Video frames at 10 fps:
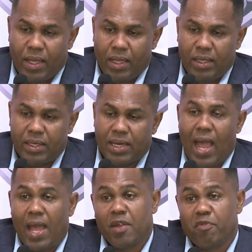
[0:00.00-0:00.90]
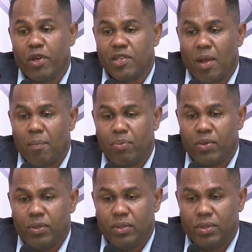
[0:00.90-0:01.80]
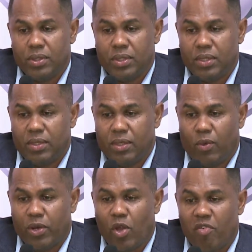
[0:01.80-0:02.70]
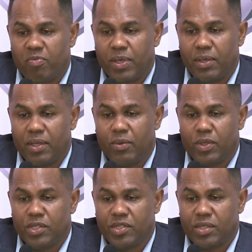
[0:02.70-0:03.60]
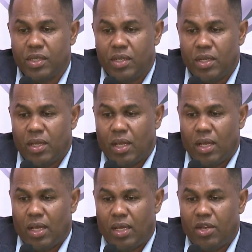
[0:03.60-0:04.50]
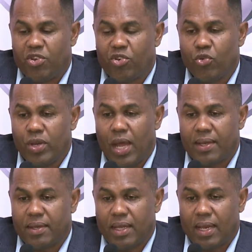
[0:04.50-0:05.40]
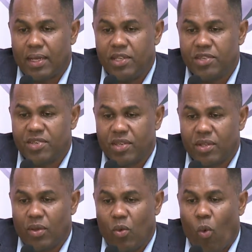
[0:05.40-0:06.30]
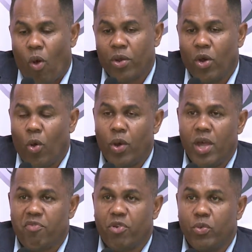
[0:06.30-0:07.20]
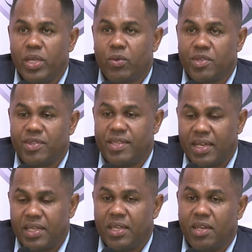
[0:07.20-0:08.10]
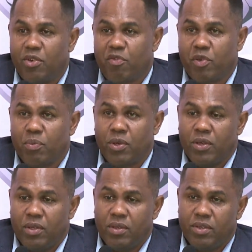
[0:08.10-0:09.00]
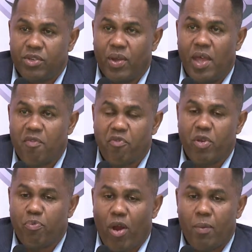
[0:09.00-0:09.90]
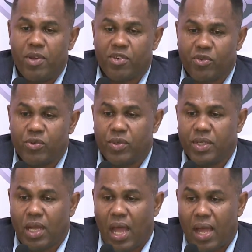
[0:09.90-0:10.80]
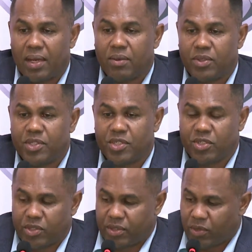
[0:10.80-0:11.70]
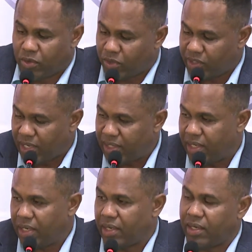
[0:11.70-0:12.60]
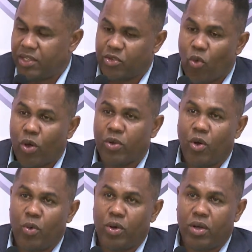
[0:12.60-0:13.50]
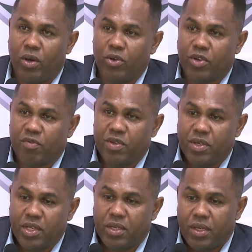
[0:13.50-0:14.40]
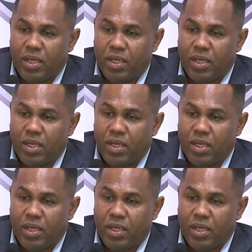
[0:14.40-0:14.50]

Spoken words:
In Guyana, for example, what the government did was ensure that at least 1 hour every week was dedicated to football. So every primary school in Guyana was going to dedicate at least 1 hour out of the day